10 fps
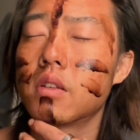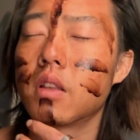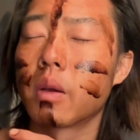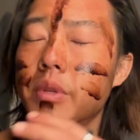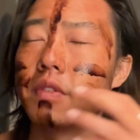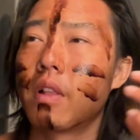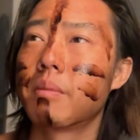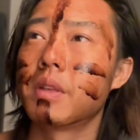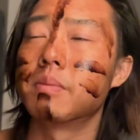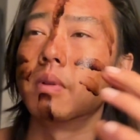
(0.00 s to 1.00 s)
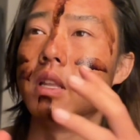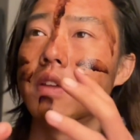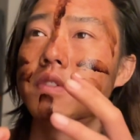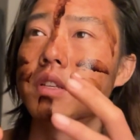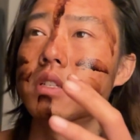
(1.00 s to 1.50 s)
like we develop these
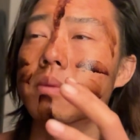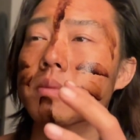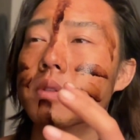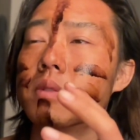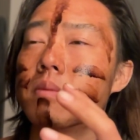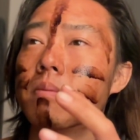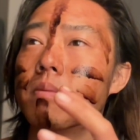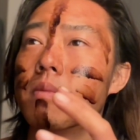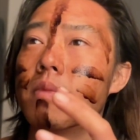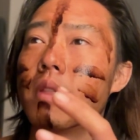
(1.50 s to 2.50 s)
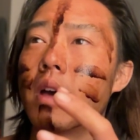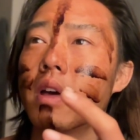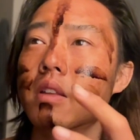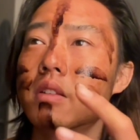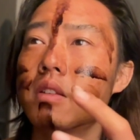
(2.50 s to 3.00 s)
belief systems
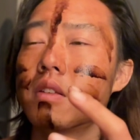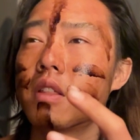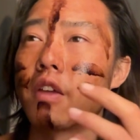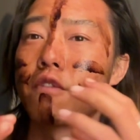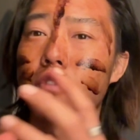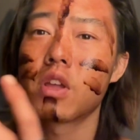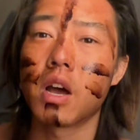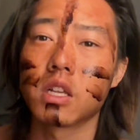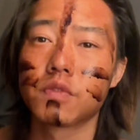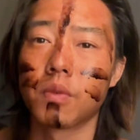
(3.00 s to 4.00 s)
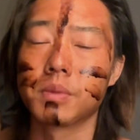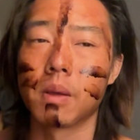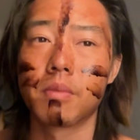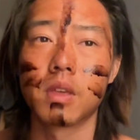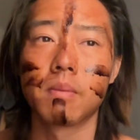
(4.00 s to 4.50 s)
that they free us from
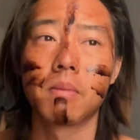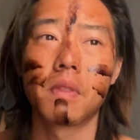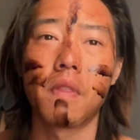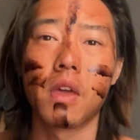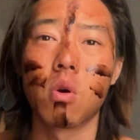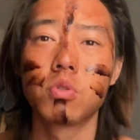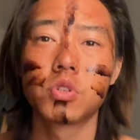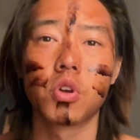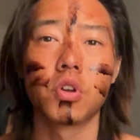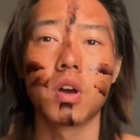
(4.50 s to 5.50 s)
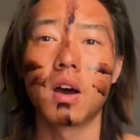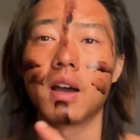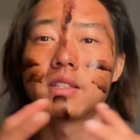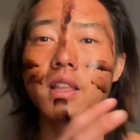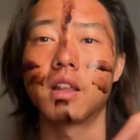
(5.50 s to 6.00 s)
something, but then they also
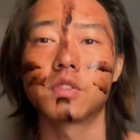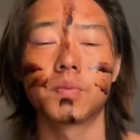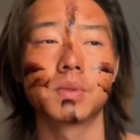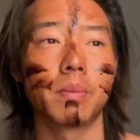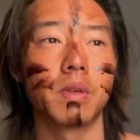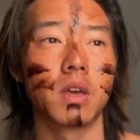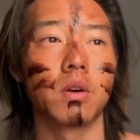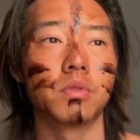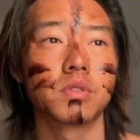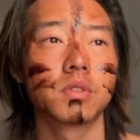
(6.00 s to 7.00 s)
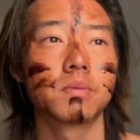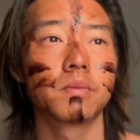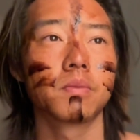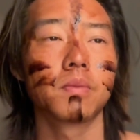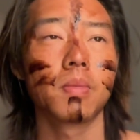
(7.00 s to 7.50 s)
isolate us from something else.
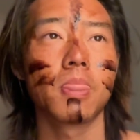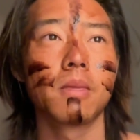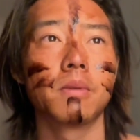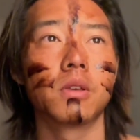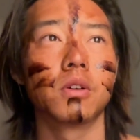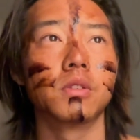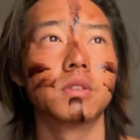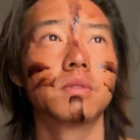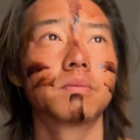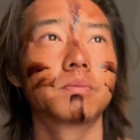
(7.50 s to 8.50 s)
Because